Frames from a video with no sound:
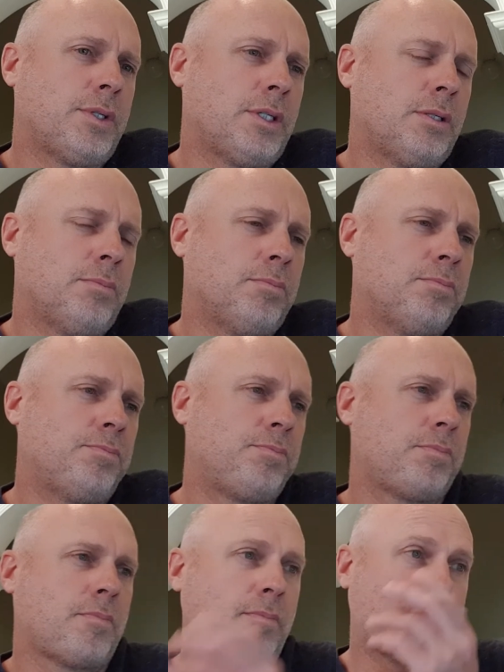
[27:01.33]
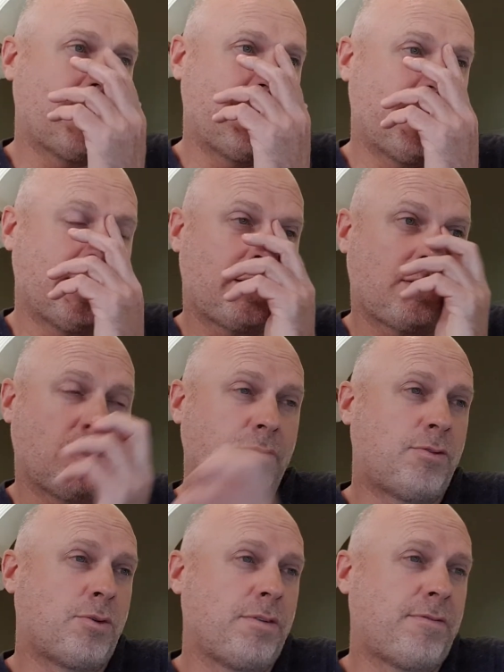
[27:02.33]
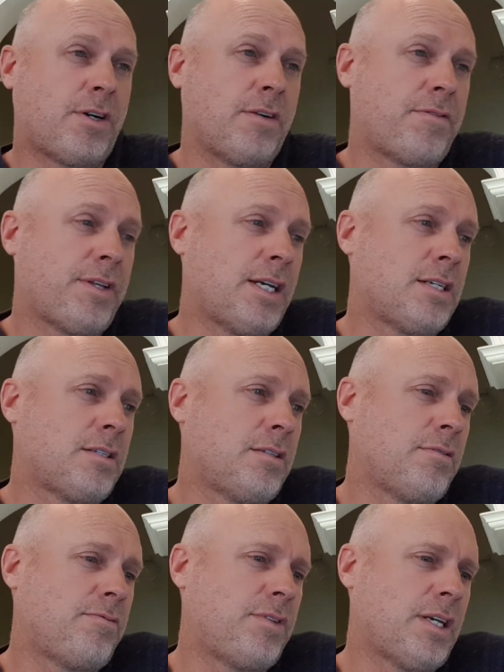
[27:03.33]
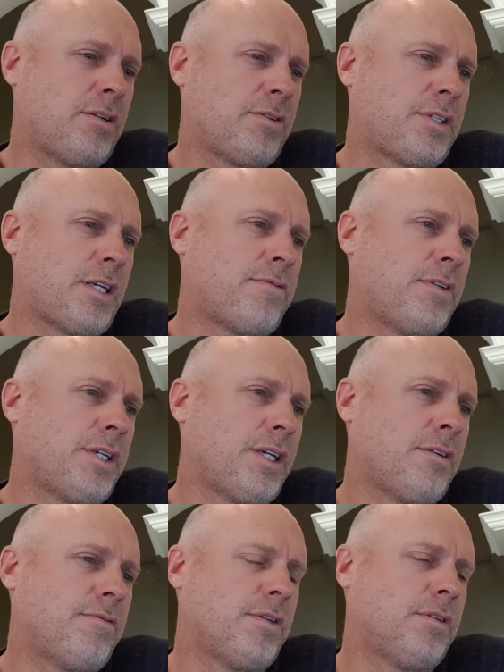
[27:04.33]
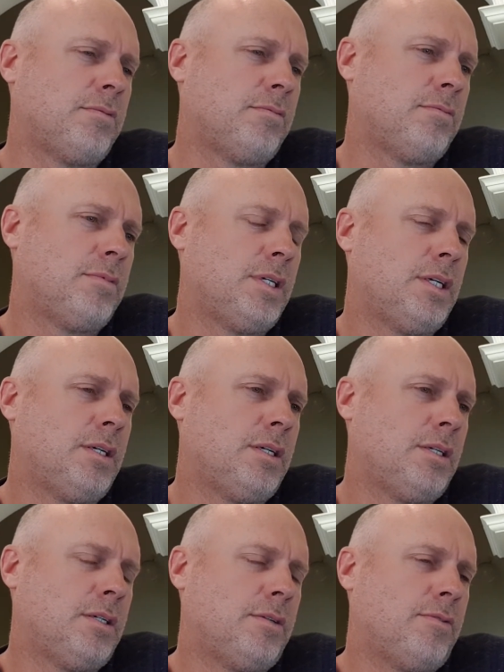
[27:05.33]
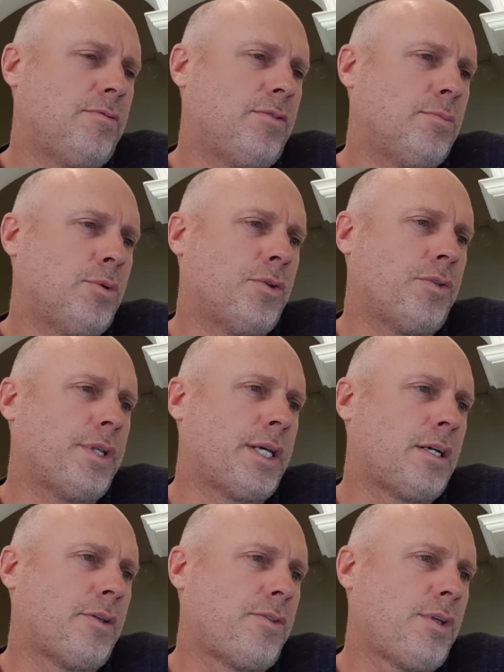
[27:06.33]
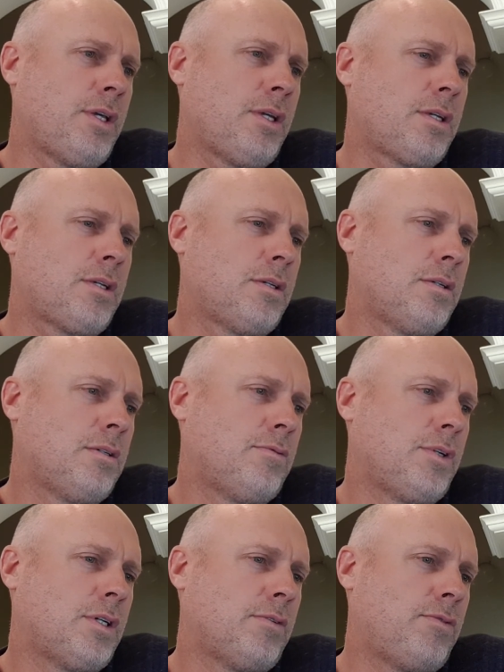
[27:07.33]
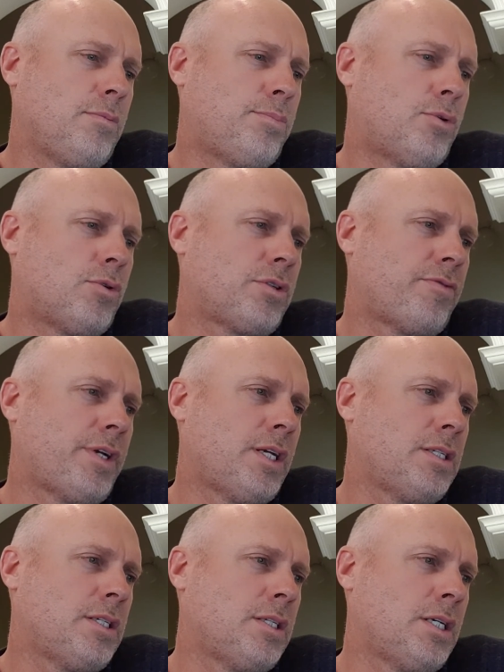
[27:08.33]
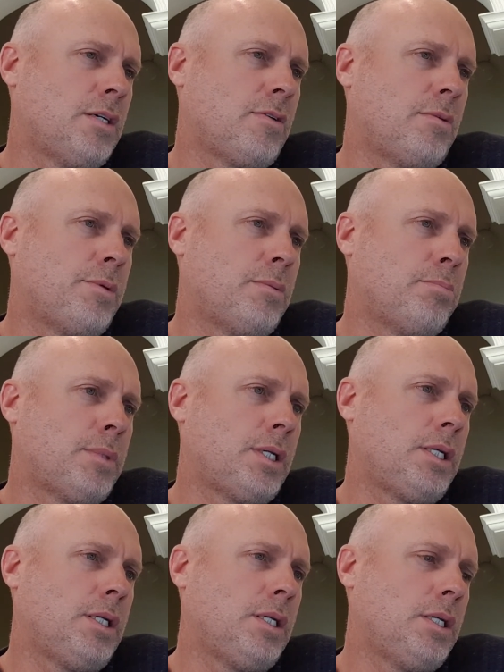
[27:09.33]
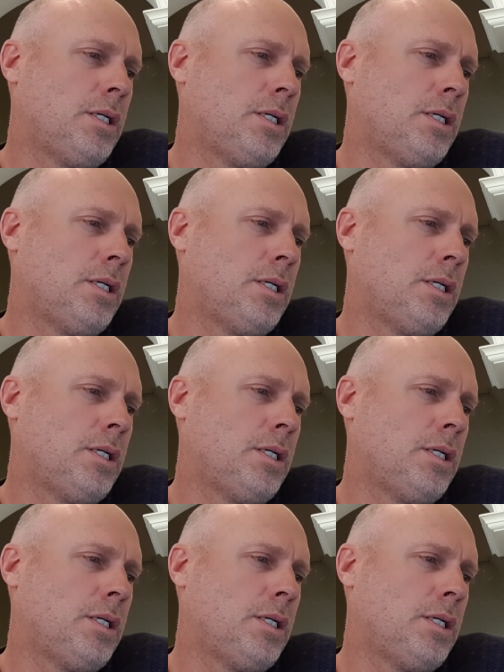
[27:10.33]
and that's got 45,000. That'll definitely go for more than that, I think. If you get a few Porsche fans in there, you've got a bit of money.